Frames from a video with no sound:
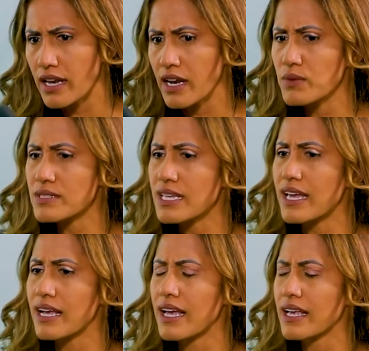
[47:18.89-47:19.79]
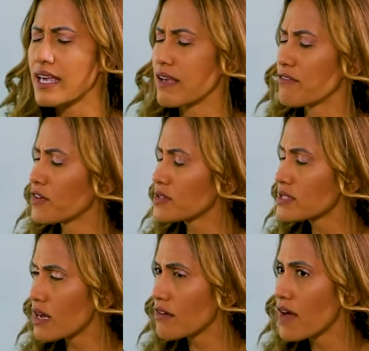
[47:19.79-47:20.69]
And I was like, okay,
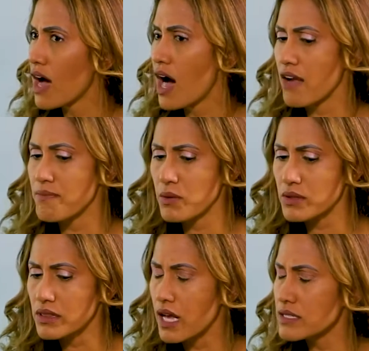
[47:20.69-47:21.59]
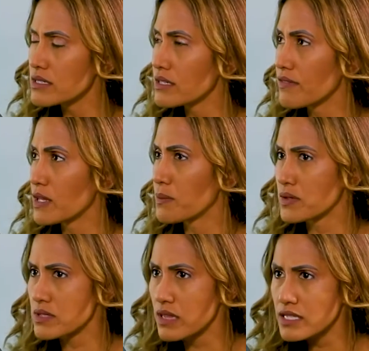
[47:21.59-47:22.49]
first off, I've met with lots of
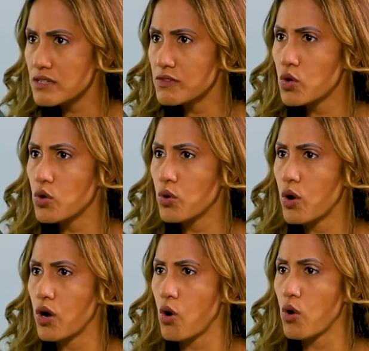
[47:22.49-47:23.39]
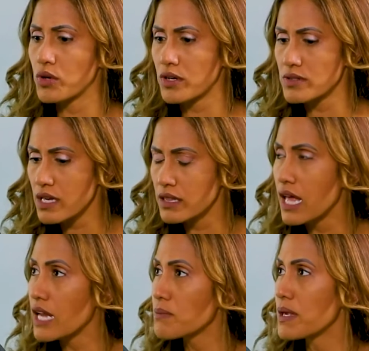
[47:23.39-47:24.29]
developers, lots of local owners, a
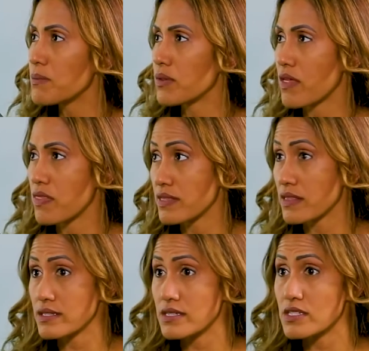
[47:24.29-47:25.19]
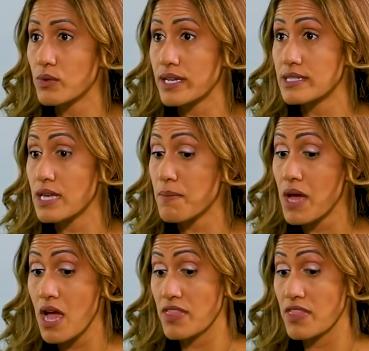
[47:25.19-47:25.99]
lot of people that think that this is the right step.